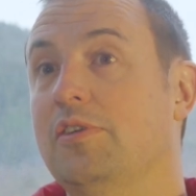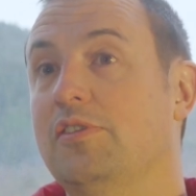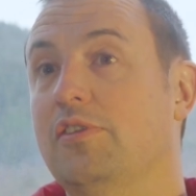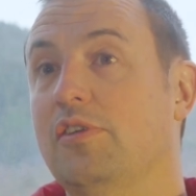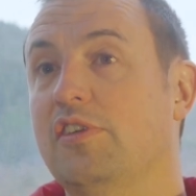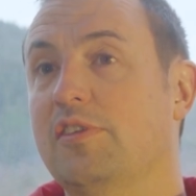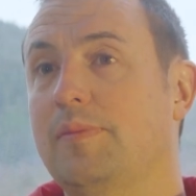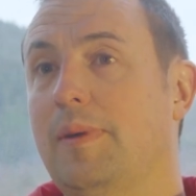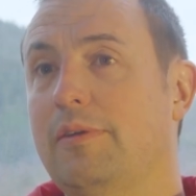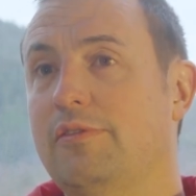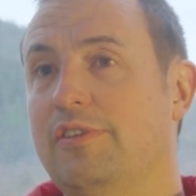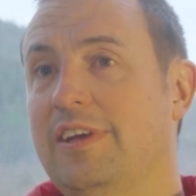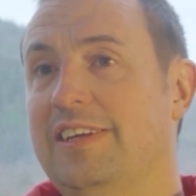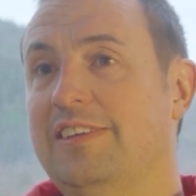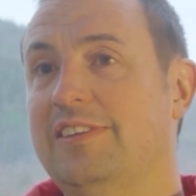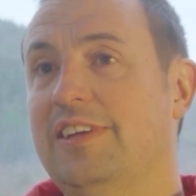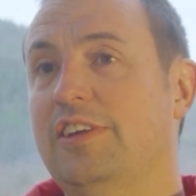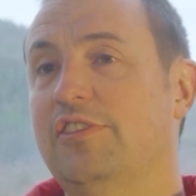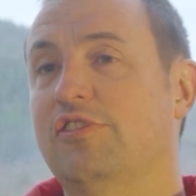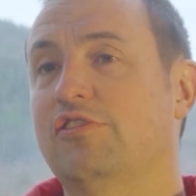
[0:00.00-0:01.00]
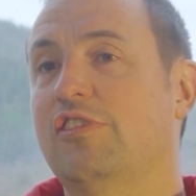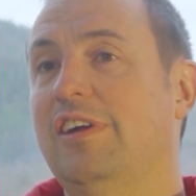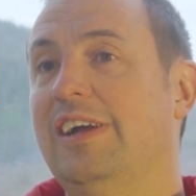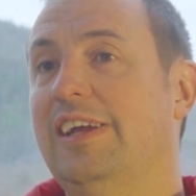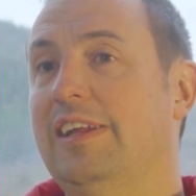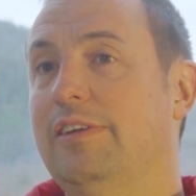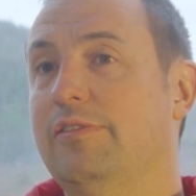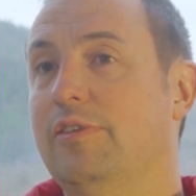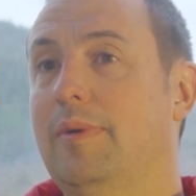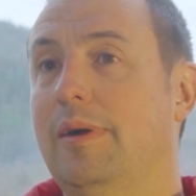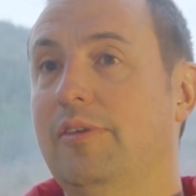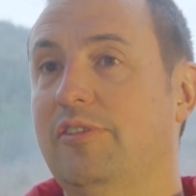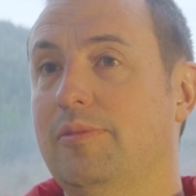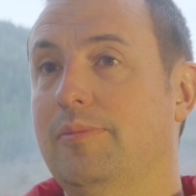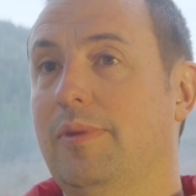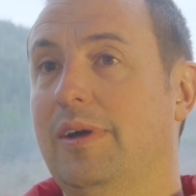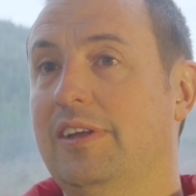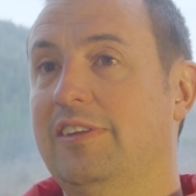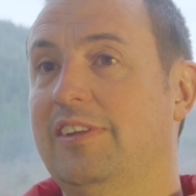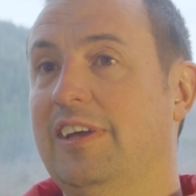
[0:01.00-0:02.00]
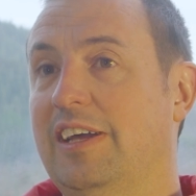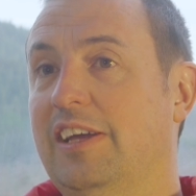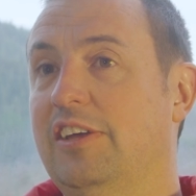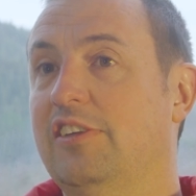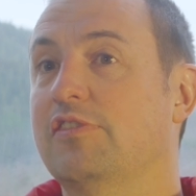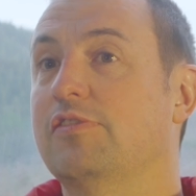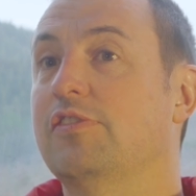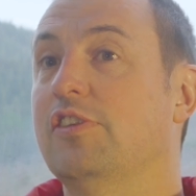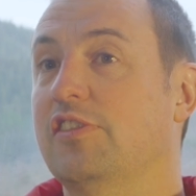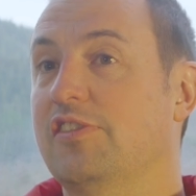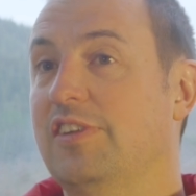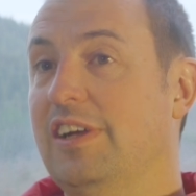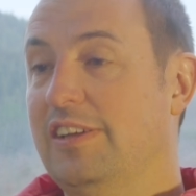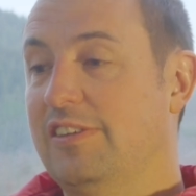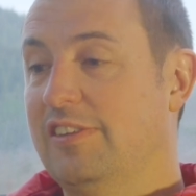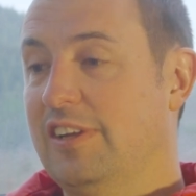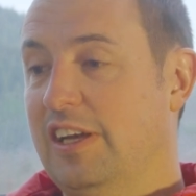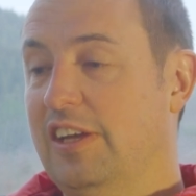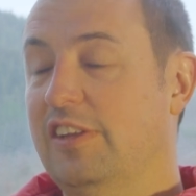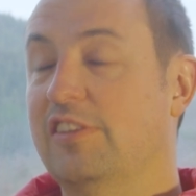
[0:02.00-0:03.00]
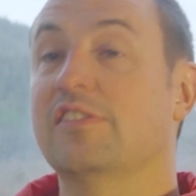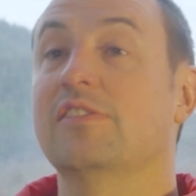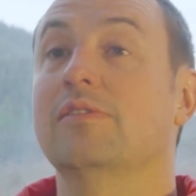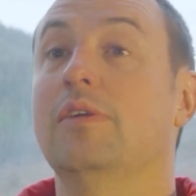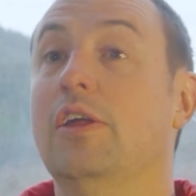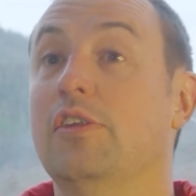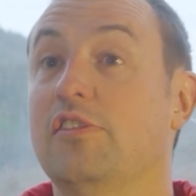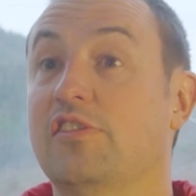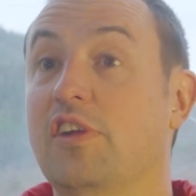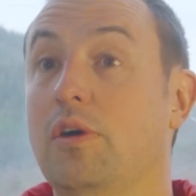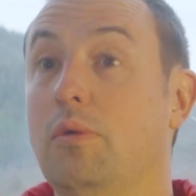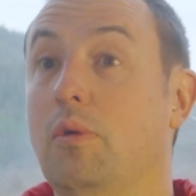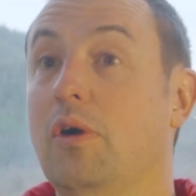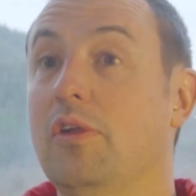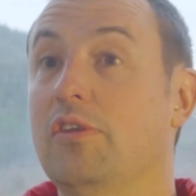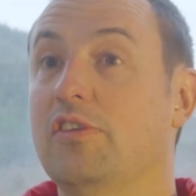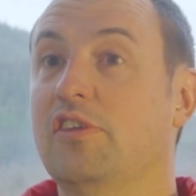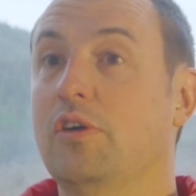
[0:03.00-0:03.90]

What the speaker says: So there's about 10 days training for mountain bike tickets, first aid tickets, and so on.